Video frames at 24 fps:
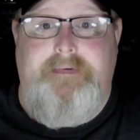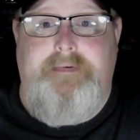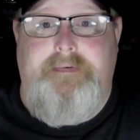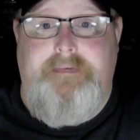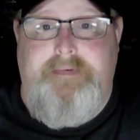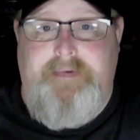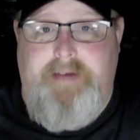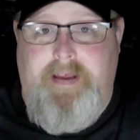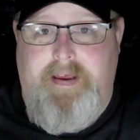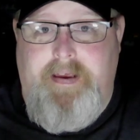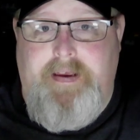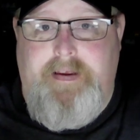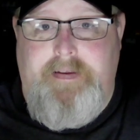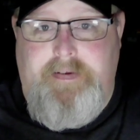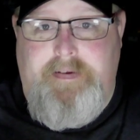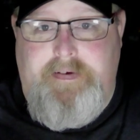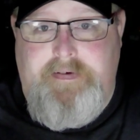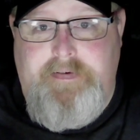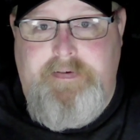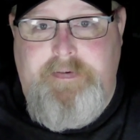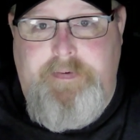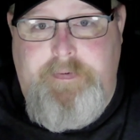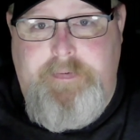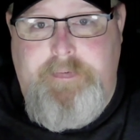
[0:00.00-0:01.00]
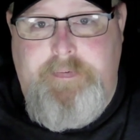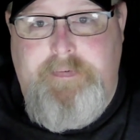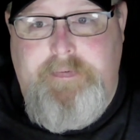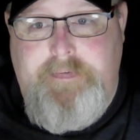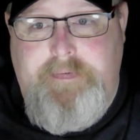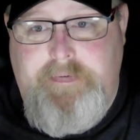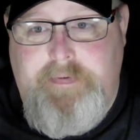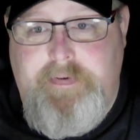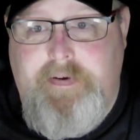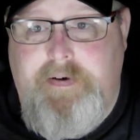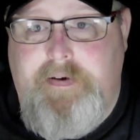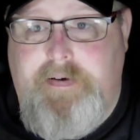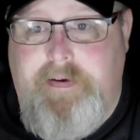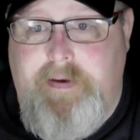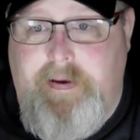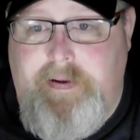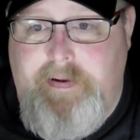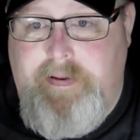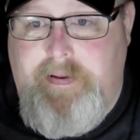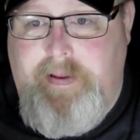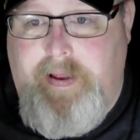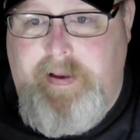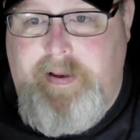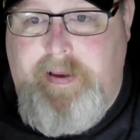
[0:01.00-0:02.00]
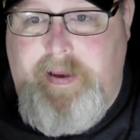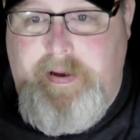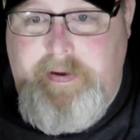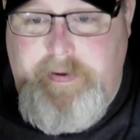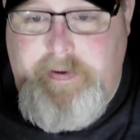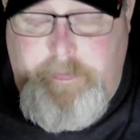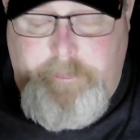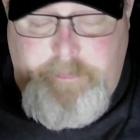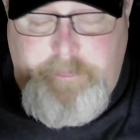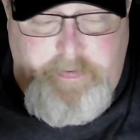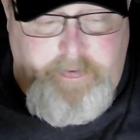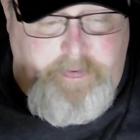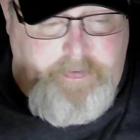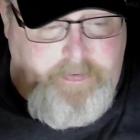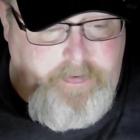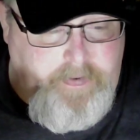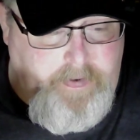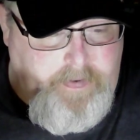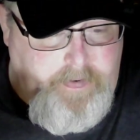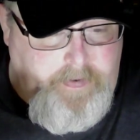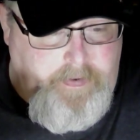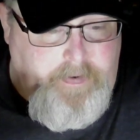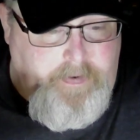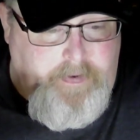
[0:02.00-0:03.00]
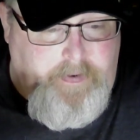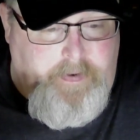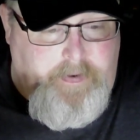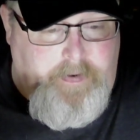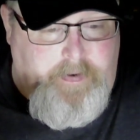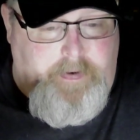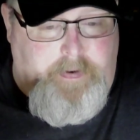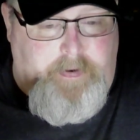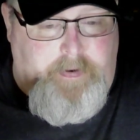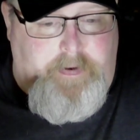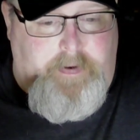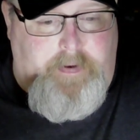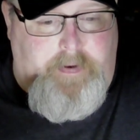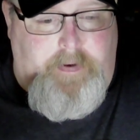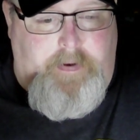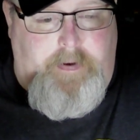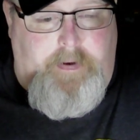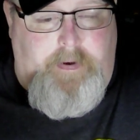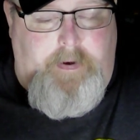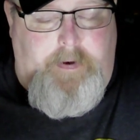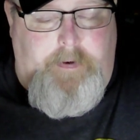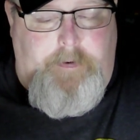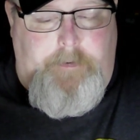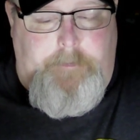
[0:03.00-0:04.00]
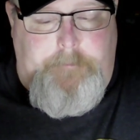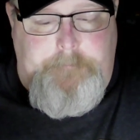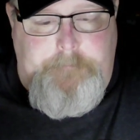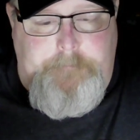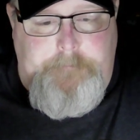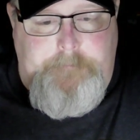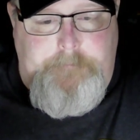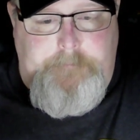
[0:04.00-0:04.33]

digging this new look I got going on.